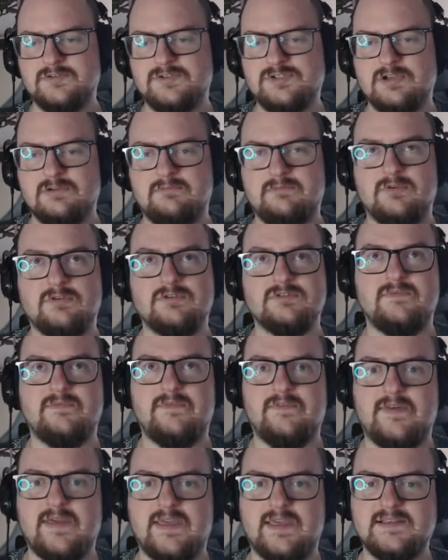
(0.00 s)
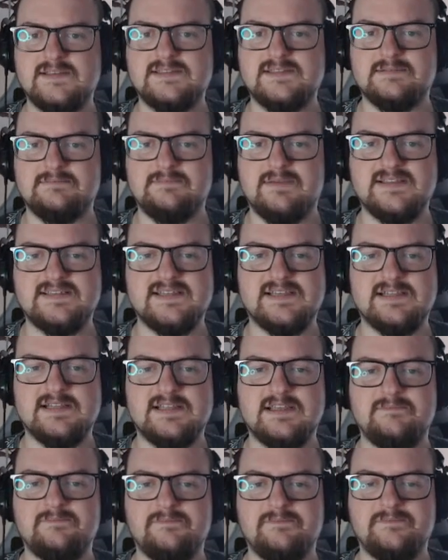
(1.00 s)
some more things
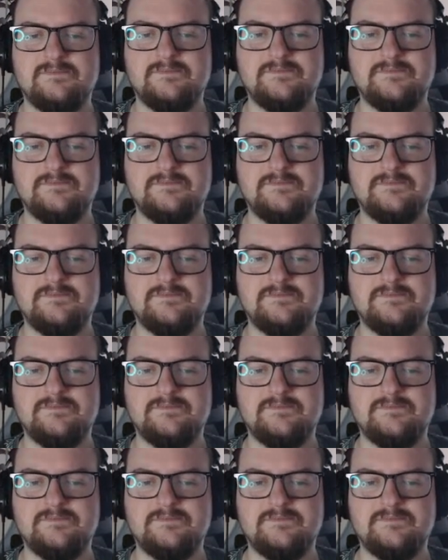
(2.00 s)
basically.